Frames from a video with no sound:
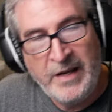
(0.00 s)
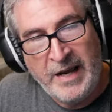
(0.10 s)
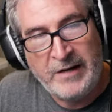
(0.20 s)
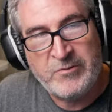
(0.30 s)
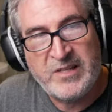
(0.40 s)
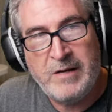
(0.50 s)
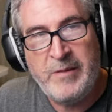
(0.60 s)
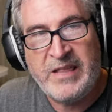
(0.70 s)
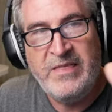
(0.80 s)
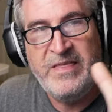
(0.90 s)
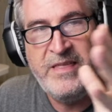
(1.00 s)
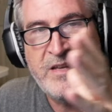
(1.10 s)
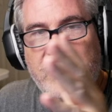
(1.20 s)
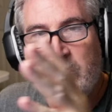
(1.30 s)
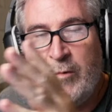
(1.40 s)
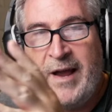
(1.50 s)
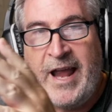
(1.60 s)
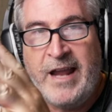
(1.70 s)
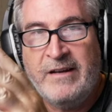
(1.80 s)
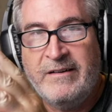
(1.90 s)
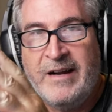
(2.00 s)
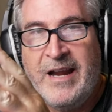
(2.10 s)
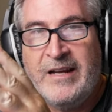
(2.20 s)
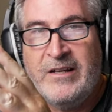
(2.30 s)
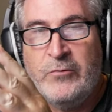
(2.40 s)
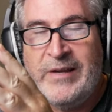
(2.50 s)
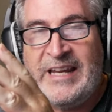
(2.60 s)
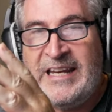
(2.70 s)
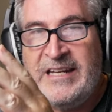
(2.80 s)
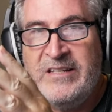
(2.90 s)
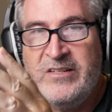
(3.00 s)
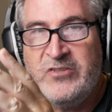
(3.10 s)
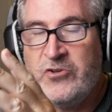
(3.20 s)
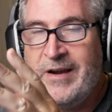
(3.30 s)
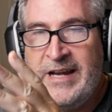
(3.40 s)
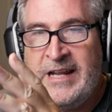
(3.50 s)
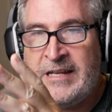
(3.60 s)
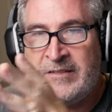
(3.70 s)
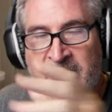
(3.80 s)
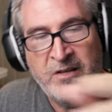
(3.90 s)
And it was coming this way, right? Going east, straight east.